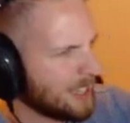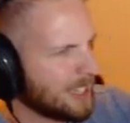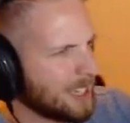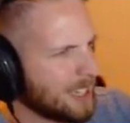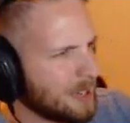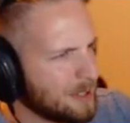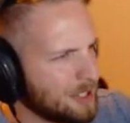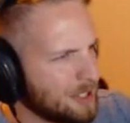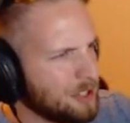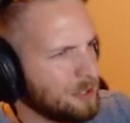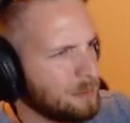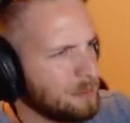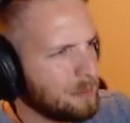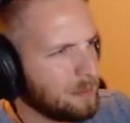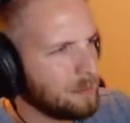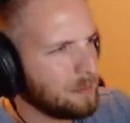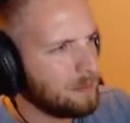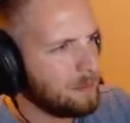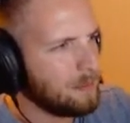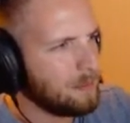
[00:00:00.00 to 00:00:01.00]
I knew
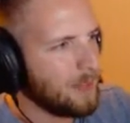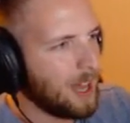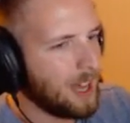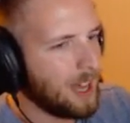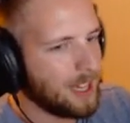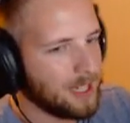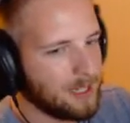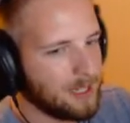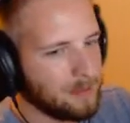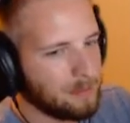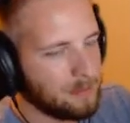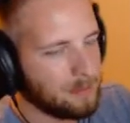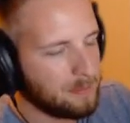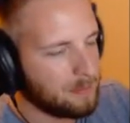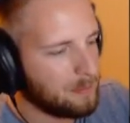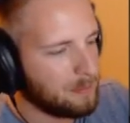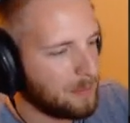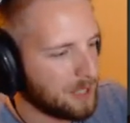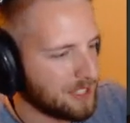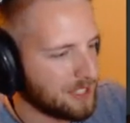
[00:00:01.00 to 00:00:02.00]

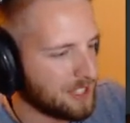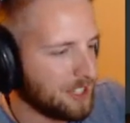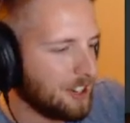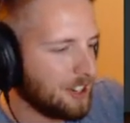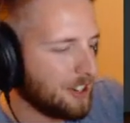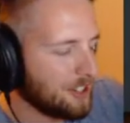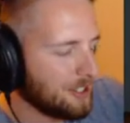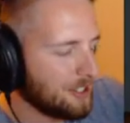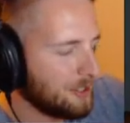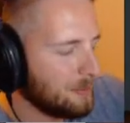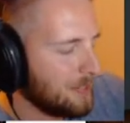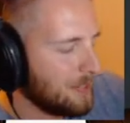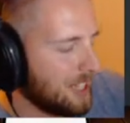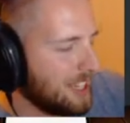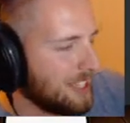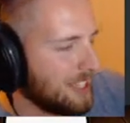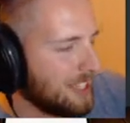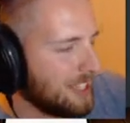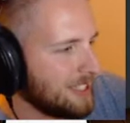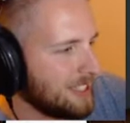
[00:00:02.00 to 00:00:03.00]
Busta Carl
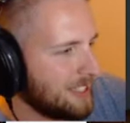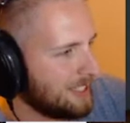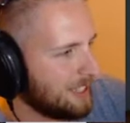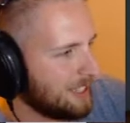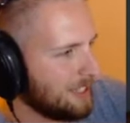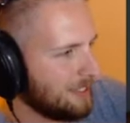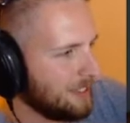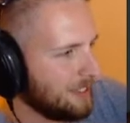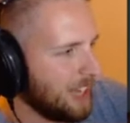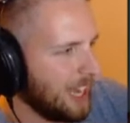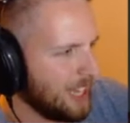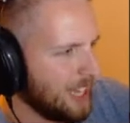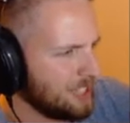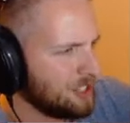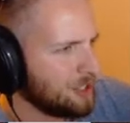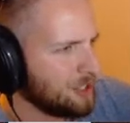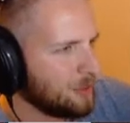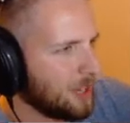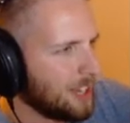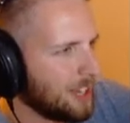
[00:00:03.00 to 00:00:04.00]
because of Gage
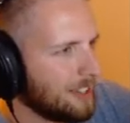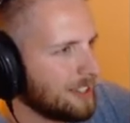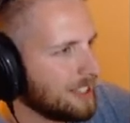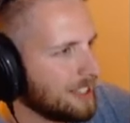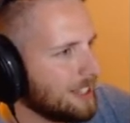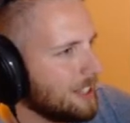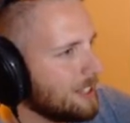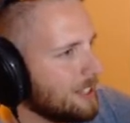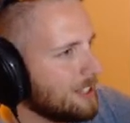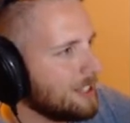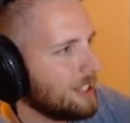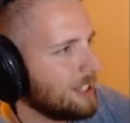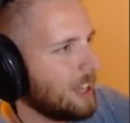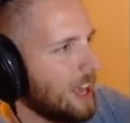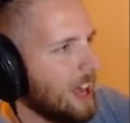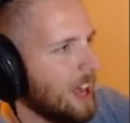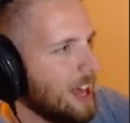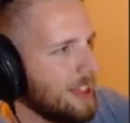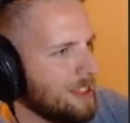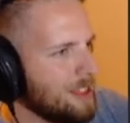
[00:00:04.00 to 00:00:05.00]
as well, and
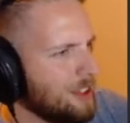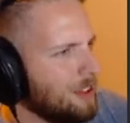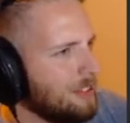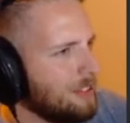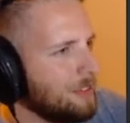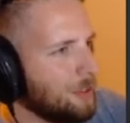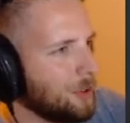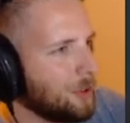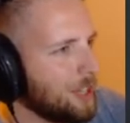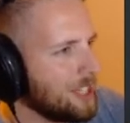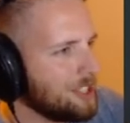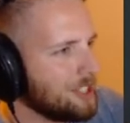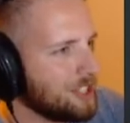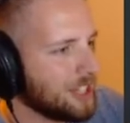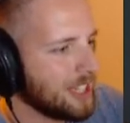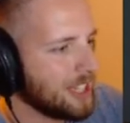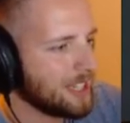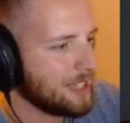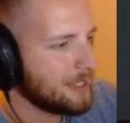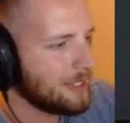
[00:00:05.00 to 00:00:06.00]
the whole Voyage thing.